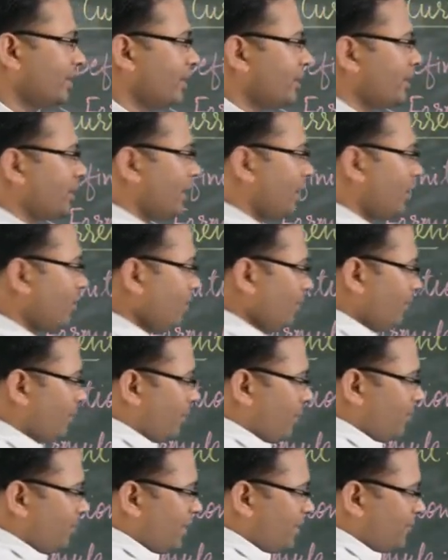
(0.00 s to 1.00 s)
Now from
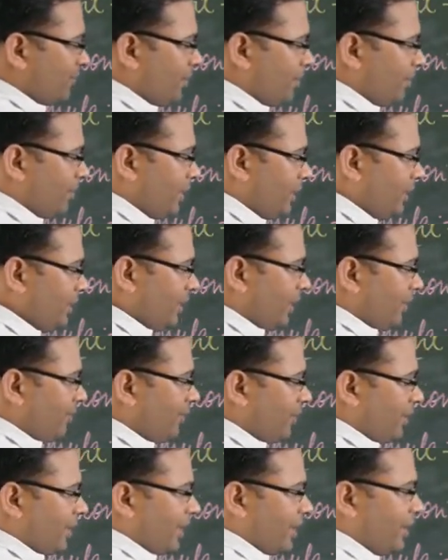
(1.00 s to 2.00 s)
this formula, if we
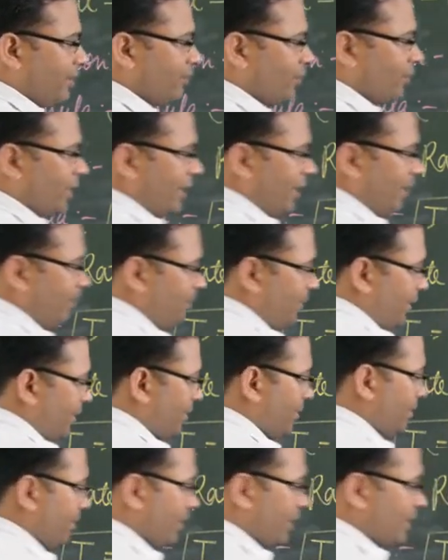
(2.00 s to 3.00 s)
write 1 Ampere
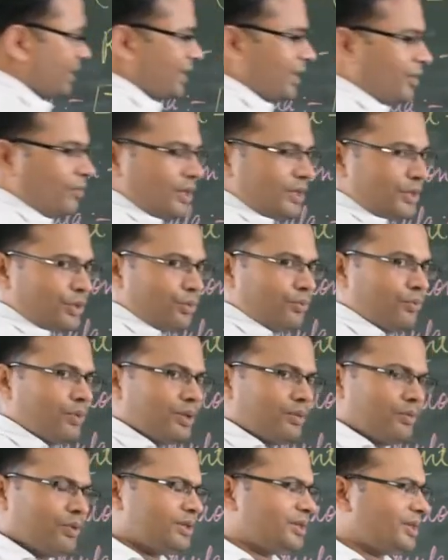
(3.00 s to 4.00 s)
is equals to, what
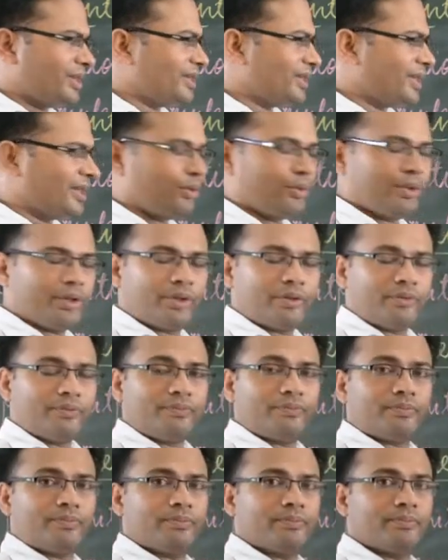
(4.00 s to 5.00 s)
was the SI unit of
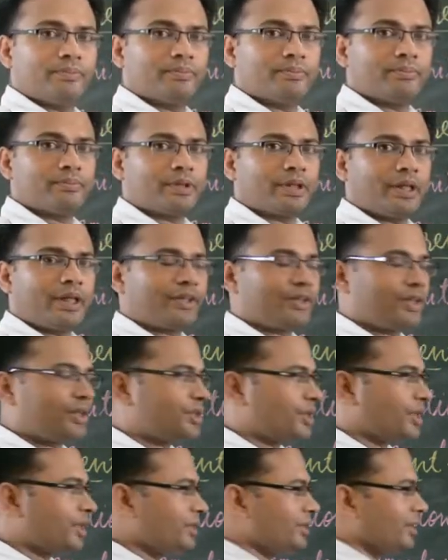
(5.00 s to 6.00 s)
electric
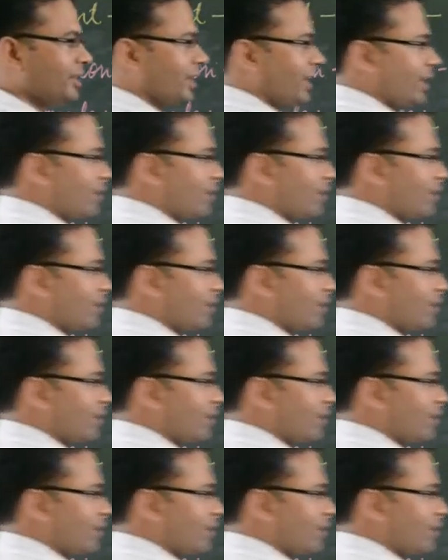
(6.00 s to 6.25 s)
charge? It